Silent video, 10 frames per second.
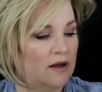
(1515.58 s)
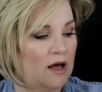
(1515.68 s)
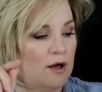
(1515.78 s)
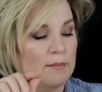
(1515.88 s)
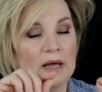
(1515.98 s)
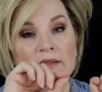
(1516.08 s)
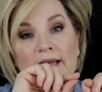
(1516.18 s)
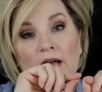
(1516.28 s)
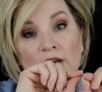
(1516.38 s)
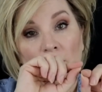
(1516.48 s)
um,
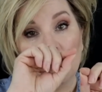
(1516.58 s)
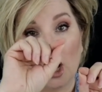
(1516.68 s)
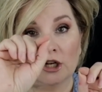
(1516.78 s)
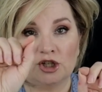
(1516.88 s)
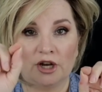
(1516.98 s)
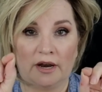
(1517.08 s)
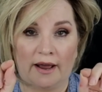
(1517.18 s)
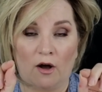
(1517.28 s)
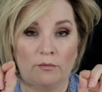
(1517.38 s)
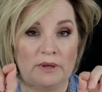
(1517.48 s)
like a notch cut
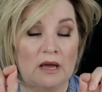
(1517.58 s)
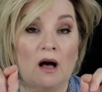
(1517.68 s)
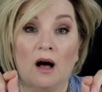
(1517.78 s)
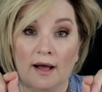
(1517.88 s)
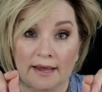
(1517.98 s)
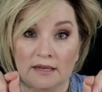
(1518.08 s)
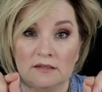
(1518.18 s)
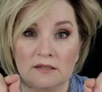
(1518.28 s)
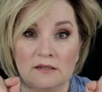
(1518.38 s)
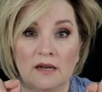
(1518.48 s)
out
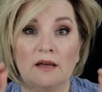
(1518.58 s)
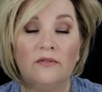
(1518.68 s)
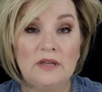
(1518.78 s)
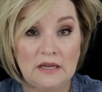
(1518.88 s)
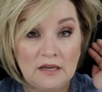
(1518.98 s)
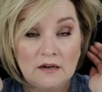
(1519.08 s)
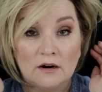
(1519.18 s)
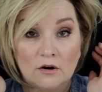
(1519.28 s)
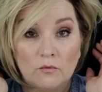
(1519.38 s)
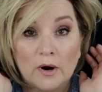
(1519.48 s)
behind the
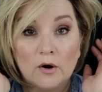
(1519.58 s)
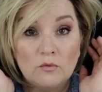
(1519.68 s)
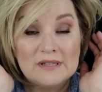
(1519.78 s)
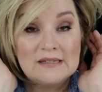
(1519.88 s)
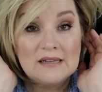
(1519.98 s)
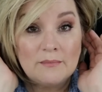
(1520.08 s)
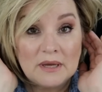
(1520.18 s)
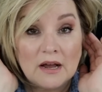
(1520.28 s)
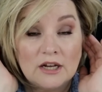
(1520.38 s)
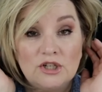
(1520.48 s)
ear where it would sit
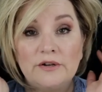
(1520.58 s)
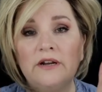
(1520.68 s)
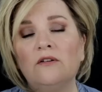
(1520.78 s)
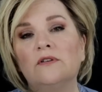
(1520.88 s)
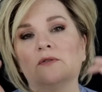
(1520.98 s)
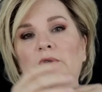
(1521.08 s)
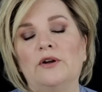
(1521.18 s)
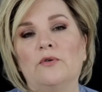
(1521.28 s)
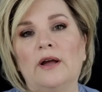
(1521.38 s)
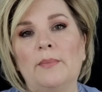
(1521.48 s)
behind your ear this
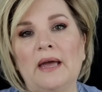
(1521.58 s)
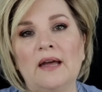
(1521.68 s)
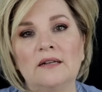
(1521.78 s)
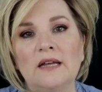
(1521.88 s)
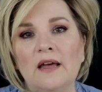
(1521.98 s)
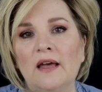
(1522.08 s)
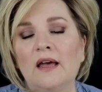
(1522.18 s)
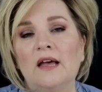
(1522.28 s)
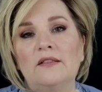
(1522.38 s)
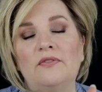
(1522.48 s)
wig grip and
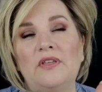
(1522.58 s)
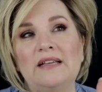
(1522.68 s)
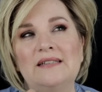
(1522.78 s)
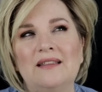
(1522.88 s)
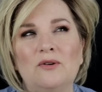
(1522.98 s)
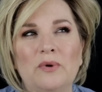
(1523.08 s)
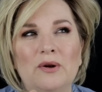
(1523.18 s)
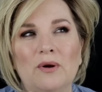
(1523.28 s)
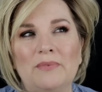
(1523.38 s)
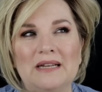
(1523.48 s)
they said the wig
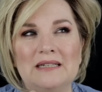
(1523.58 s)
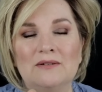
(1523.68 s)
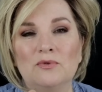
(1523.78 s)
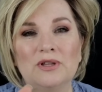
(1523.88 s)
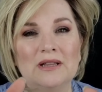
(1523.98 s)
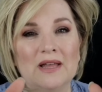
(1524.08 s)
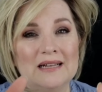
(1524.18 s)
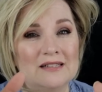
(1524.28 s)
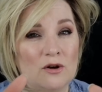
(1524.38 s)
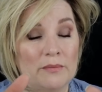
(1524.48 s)
grip they didn't really
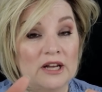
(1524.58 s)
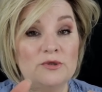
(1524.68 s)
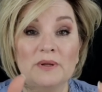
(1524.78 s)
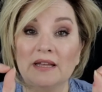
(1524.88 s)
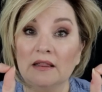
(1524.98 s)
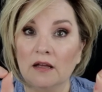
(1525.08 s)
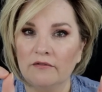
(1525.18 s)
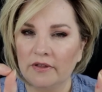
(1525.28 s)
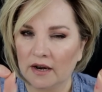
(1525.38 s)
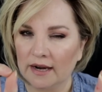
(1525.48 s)
like so much but they
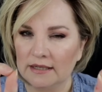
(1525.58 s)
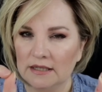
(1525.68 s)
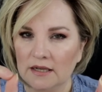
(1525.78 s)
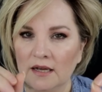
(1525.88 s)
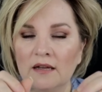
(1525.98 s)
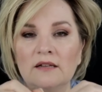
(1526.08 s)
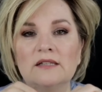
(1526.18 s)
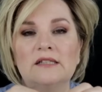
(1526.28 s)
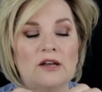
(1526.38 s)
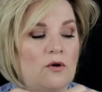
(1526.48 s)
loved that idea
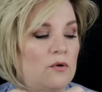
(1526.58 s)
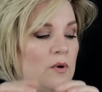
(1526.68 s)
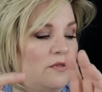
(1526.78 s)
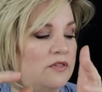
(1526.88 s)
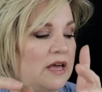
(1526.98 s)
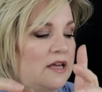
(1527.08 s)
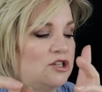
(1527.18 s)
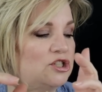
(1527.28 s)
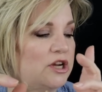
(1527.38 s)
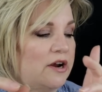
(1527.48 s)
so they
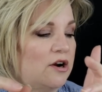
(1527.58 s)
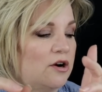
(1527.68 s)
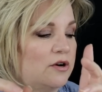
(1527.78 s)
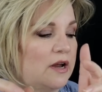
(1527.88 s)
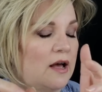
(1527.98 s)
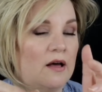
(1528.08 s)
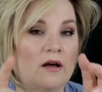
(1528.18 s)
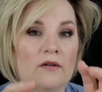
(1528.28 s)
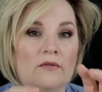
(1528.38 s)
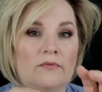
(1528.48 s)
shared
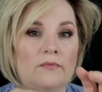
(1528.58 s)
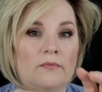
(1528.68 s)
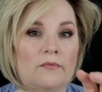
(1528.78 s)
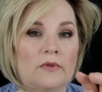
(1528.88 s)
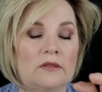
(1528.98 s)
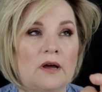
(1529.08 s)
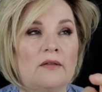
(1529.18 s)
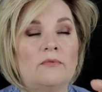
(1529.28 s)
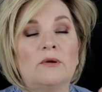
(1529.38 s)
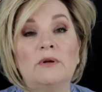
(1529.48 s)
uh,
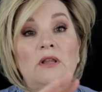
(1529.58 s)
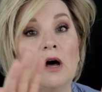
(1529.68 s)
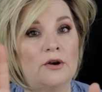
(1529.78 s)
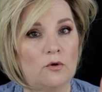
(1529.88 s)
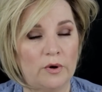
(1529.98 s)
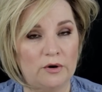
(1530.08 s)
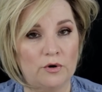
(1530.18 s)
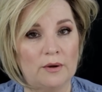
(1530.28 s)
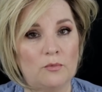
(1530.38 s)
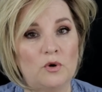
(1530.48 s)
the Milano wig
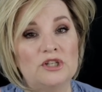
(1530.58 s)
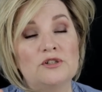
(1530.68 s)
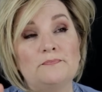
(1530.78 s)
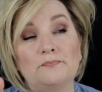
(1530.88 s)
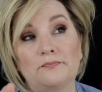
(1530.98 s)
grip, which